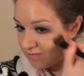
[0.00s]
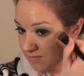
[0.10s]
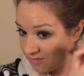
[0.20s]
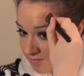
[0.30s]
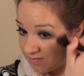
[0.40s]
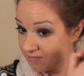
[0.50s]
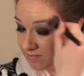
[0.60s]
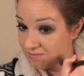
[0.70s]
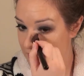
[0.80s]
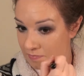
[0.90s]
Okay, and
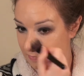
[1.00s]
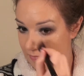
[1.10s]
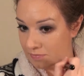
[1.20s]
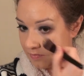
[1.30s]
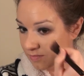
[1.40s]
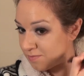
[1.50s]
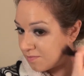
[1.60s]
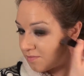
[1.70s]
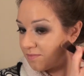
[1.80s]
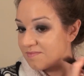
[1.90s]
make sure you bring that color a
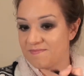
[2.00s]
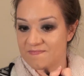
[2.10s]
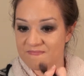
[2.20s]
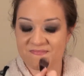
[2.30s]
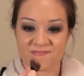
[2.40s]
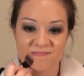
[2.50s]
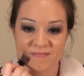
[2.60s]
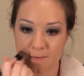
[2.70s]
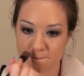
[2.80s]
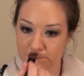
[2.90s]
little bit down onto your
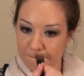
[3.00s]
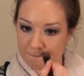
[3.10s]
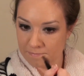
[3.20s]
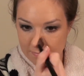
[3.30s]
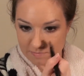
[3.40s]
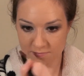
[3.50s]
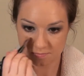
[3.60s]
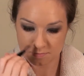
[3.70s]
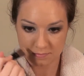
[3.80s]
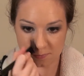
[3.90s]
neck,
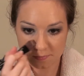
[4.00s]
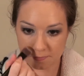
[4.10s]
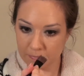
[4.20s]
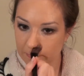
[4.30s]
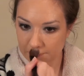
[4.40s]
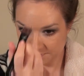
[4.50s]
especially if it is